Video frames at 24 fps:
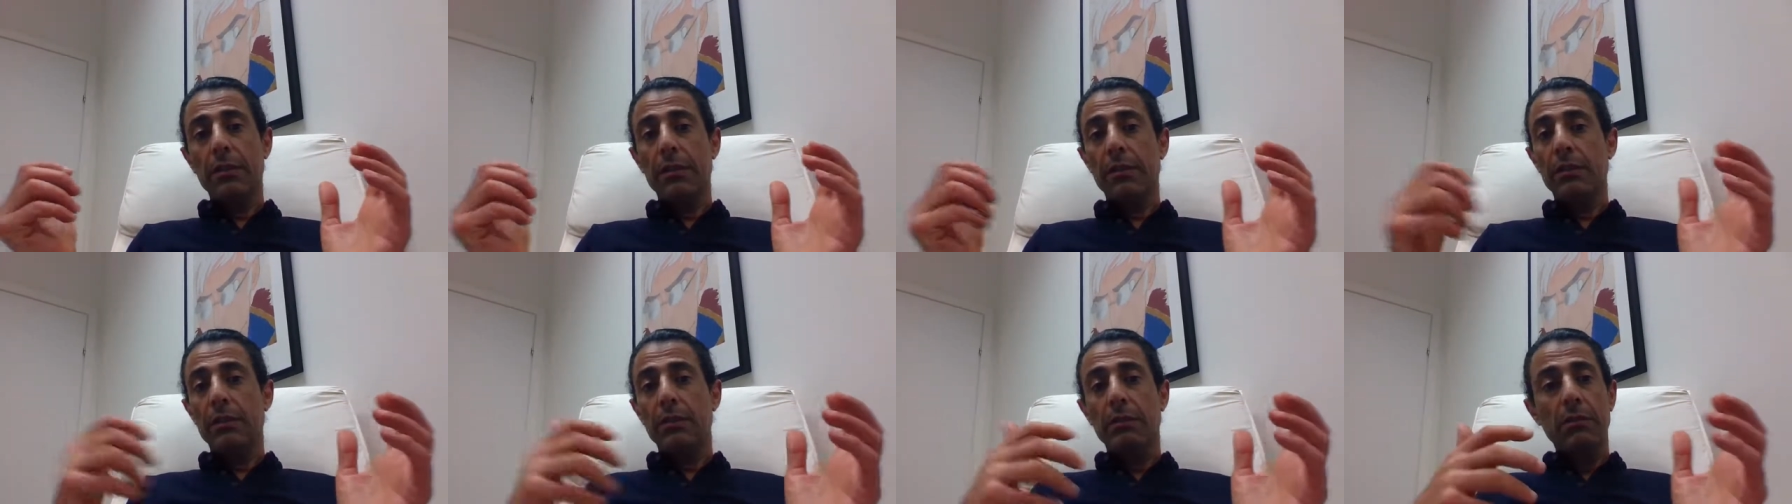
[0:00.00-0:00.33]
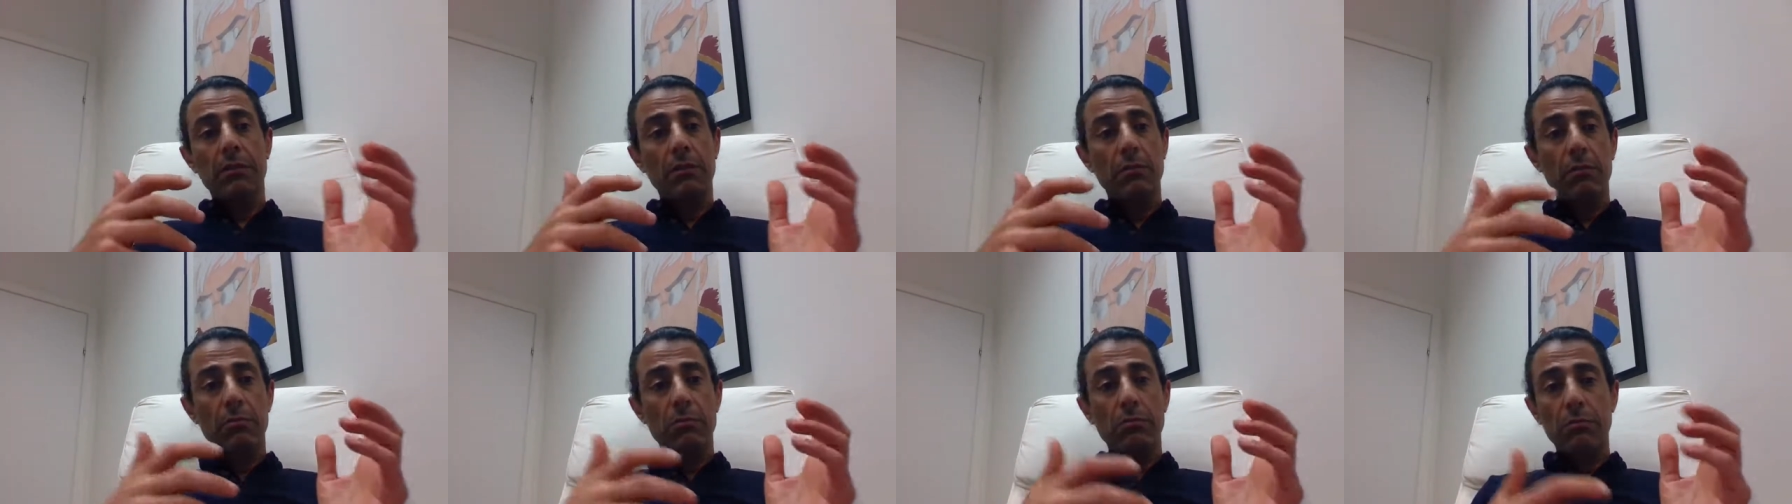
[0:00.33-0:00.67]
and
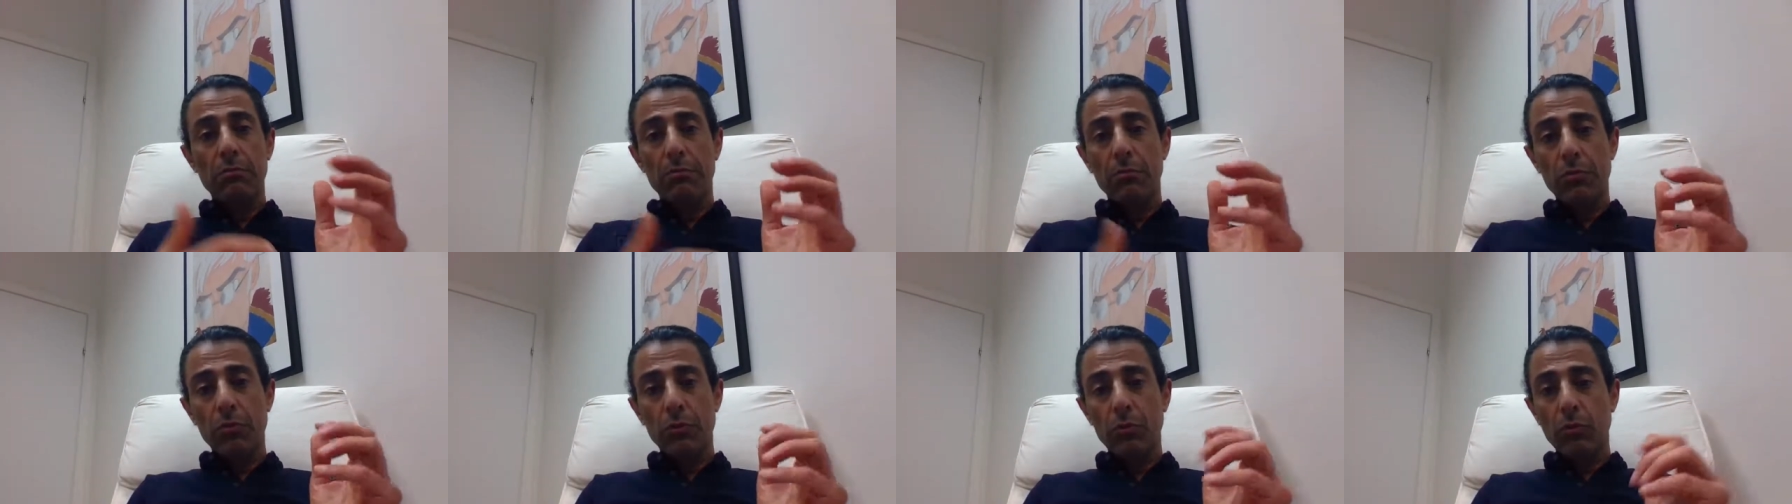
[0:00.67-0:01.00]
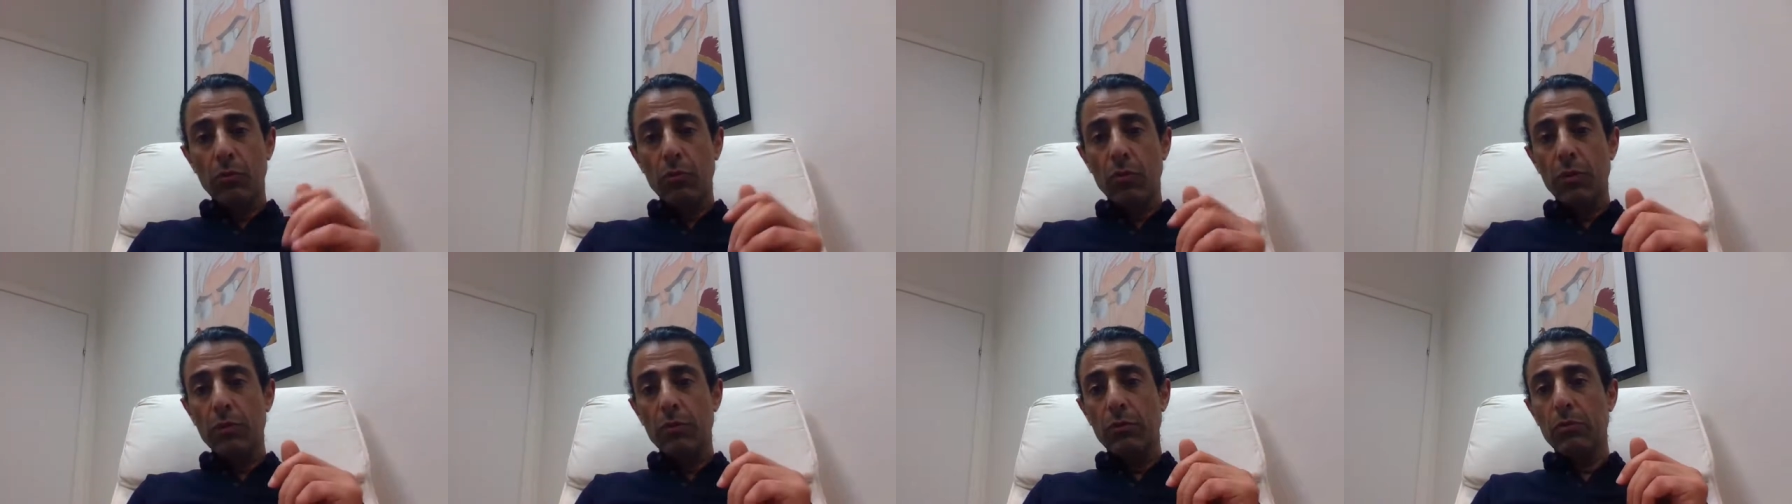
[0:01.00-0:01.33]
you
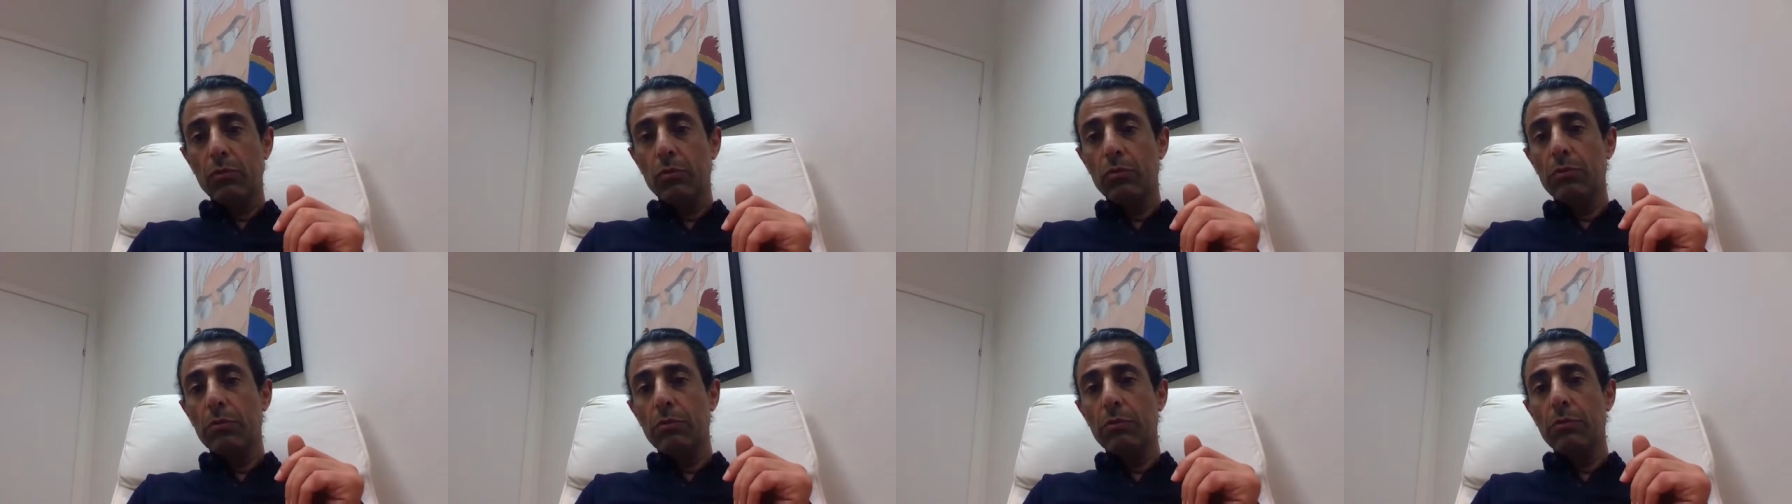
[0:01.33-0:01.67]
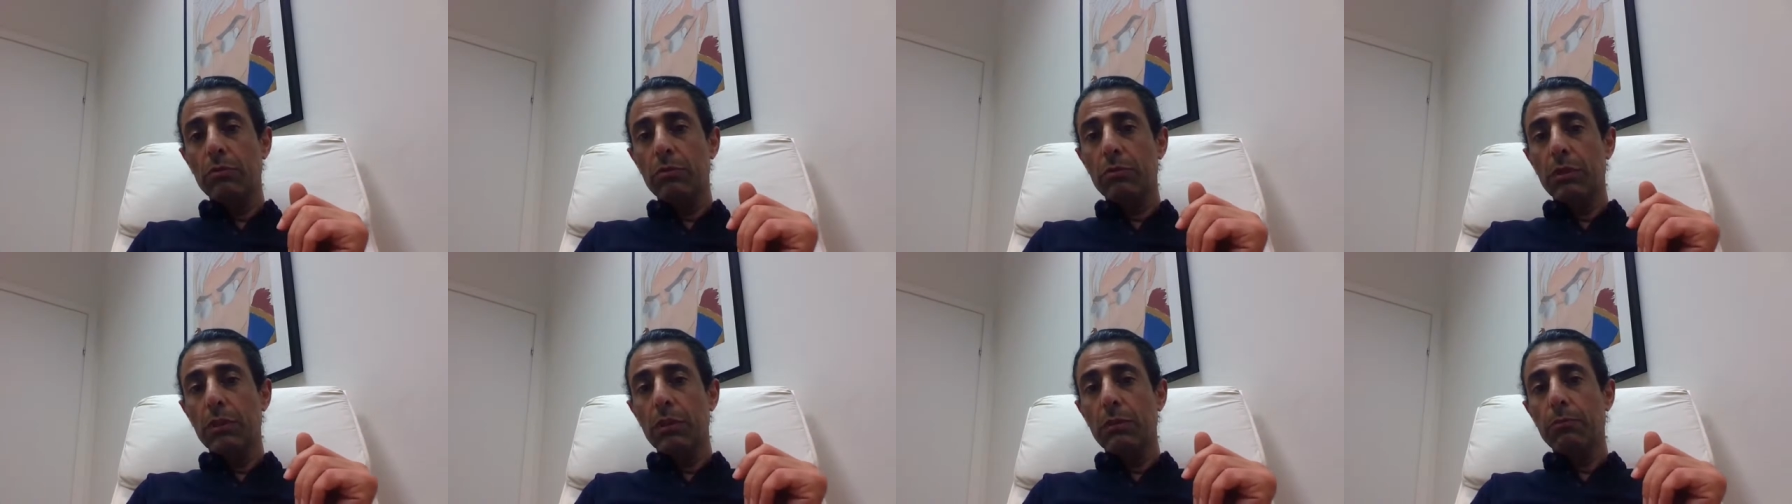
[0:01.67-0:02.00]
want to
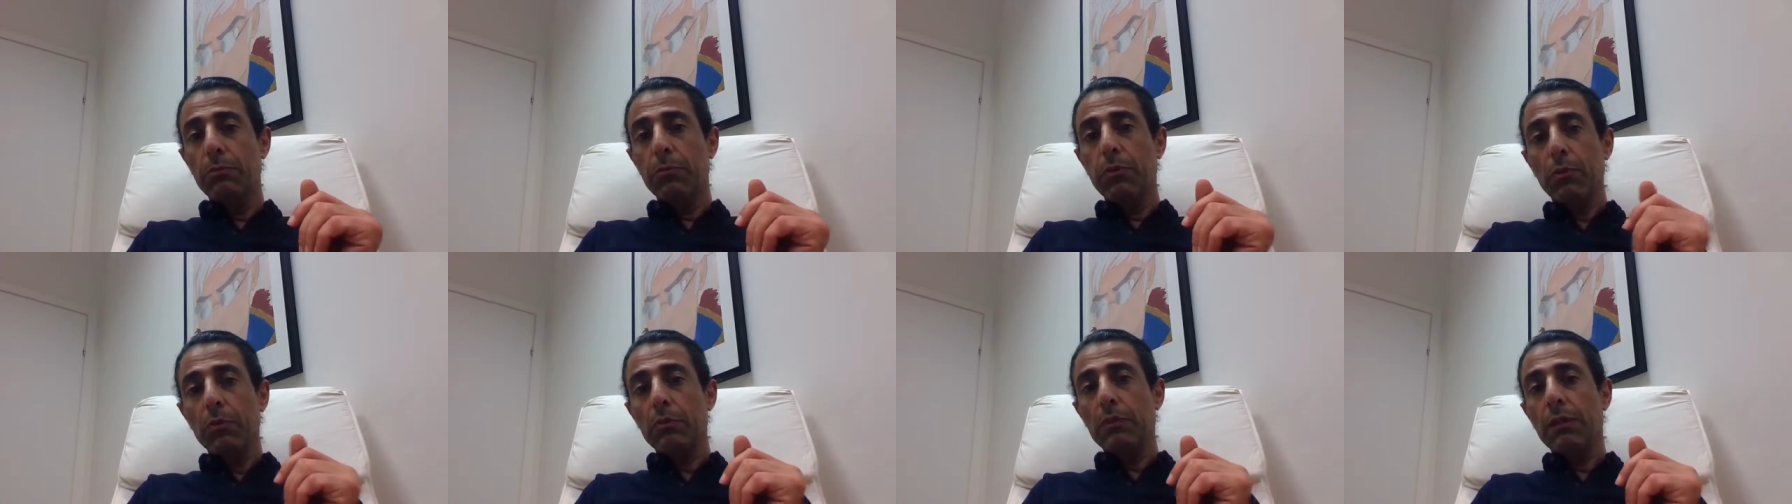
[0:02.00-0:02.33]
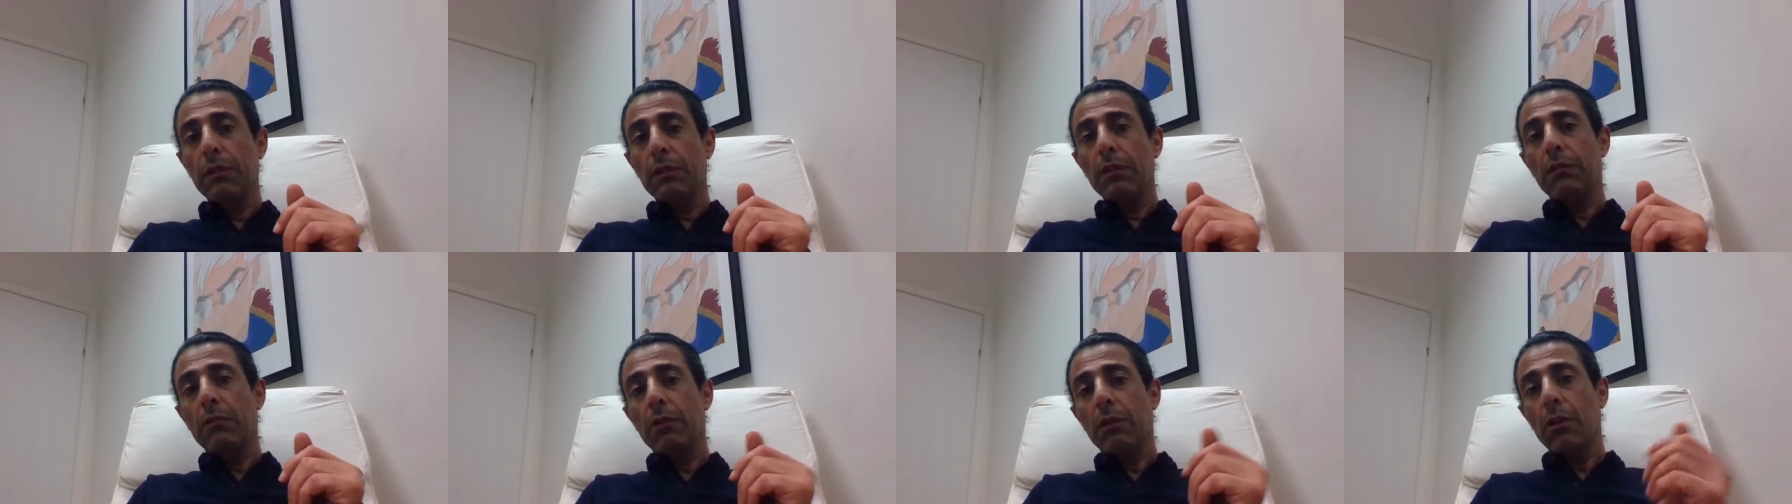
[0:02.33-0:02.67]
put
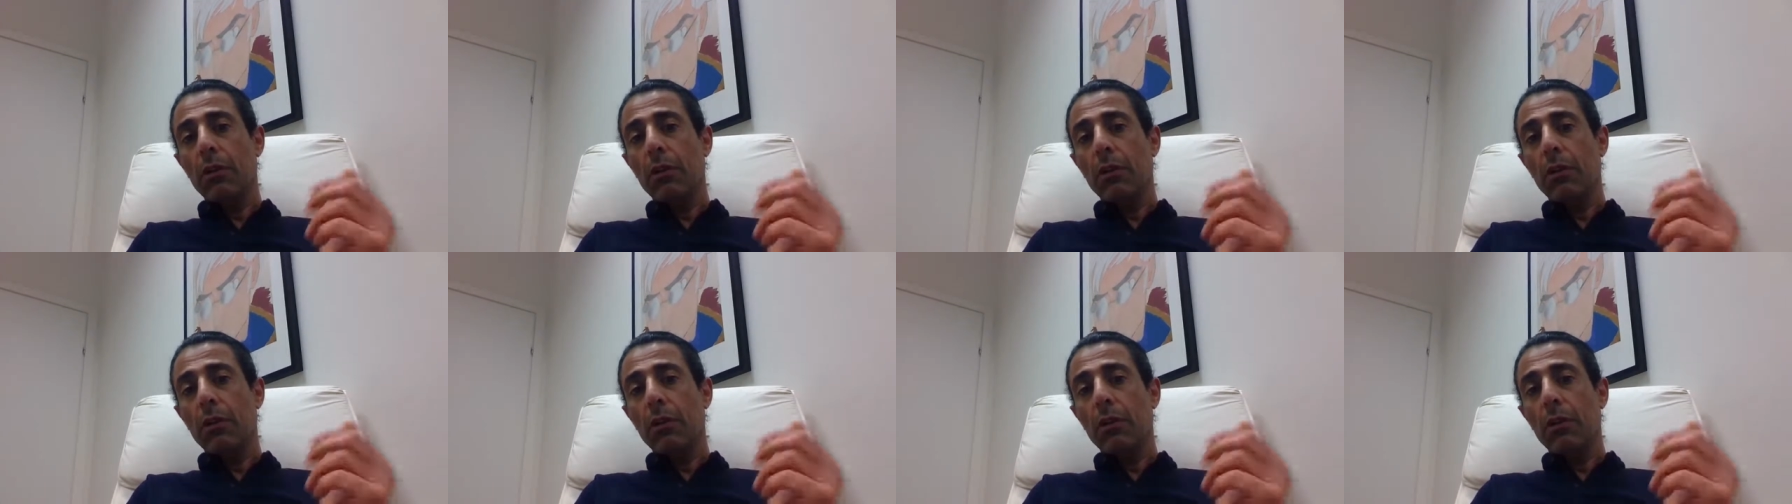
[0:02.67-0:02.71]
a